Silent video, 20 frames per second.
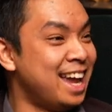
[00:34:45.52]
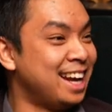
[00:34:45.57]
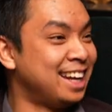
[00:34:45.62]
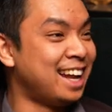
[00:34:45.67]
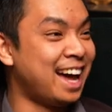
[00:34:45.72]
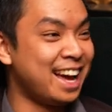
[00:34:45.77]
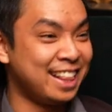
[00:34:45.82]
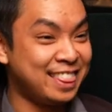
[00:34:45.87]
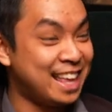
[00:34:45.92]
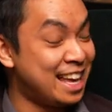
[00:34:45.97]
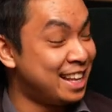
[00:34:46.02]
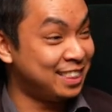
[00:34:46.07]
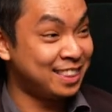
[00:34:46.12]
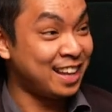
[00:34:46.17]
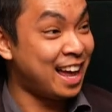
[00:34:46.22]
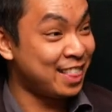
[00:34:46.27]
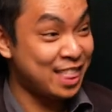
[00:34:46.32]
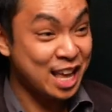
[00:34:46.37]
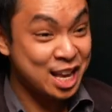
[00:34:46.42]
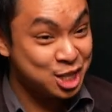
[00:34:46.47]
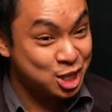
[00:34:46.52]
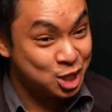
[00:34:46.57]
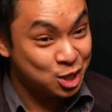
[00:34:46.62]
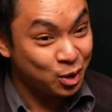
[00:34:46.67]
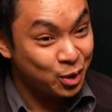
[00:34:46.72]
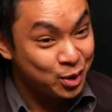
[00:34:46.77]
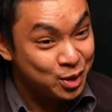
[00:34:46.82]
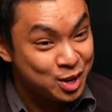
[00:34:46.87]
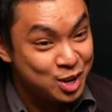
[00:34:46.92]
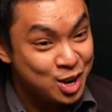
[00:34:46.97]
And like they like they're
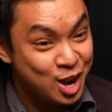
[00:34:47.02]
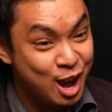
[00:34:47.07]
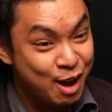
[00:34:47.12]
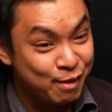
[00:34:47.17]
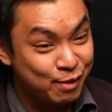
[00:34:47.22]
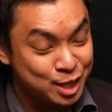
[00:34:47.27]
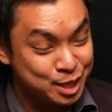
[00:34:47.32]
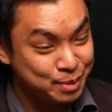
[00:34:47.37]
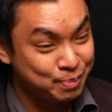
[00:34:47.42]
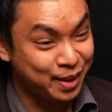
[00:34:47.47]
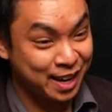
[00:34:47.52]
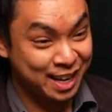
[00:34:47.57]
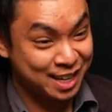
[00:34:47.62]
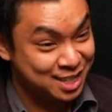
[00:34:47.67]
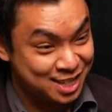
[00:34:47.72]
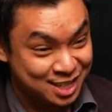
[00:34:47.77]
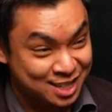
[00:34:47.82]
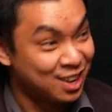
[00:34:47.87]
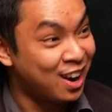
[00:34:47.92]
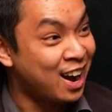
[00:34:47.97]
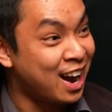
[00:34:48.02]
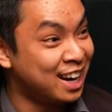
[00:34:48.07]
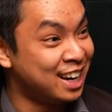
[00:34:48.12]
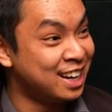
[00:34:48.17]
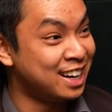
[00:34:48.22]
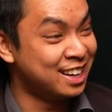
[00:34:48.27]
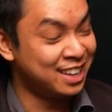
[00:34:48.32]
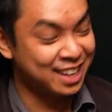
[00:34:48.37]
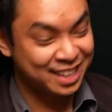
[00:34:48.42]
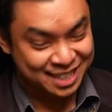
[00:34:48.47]
so nervous but
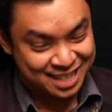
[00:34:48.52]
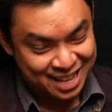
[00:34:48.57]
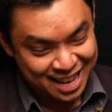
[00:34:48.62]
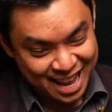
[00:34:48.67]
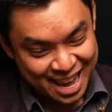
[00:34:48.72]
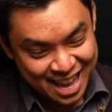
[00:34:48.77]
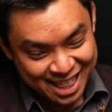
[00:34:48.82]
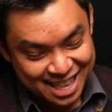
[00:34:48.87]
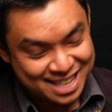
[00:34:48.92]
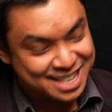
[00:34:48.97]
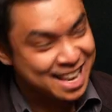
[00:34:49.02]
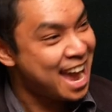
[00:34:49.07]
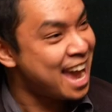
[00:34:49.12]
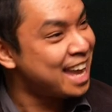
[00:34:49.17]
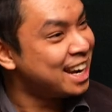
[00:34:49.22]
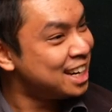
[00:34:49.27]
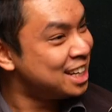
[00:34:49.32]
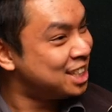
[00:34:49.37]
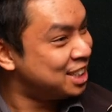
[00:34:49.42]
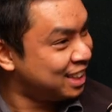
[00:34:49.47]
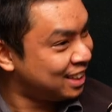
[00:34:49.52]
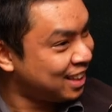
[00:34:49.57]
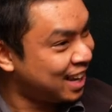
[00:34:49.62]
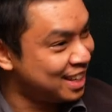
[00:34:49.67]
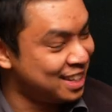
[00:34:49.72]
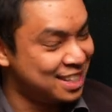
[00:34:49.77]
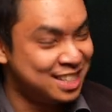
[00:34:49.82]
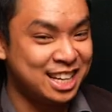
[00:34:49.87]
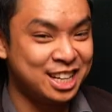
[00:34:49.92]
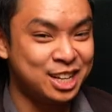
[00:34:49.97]
excited and this this energy, like
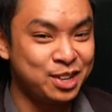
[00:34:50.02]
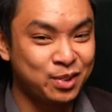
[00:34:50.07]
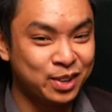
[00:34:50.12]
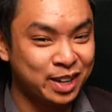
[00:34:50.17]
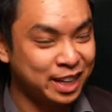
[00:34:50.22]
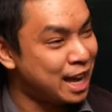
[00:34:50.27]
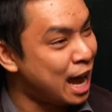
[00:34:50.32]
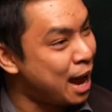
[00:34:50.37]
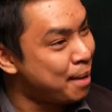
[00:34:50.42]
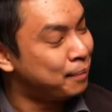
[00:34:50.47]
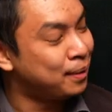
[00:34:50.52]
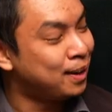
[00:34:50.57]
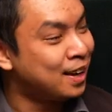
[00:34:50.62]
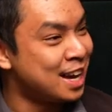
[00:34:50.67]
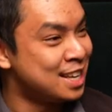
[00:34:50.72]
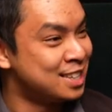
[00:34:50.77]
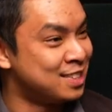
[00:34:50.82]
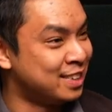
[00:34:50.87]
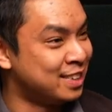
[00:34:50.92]
you said, you want to capitalize